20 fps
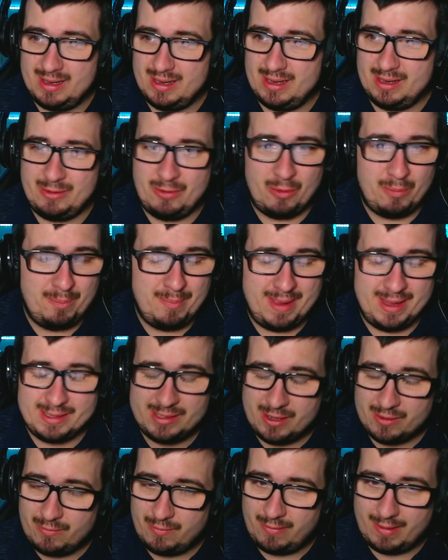no
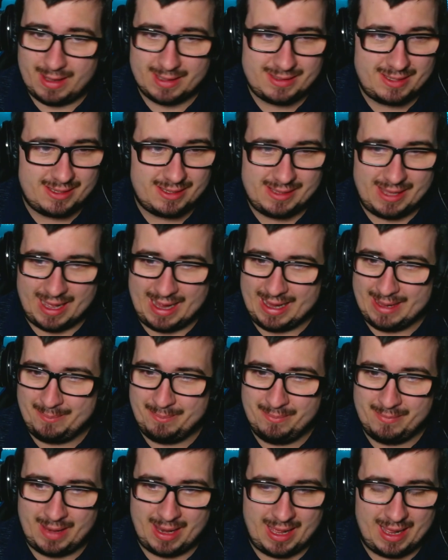matter what
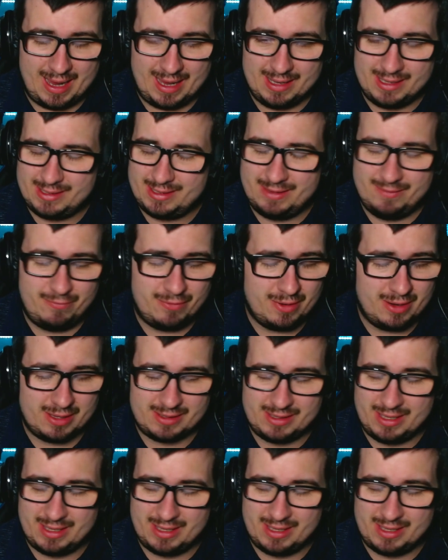timeline, world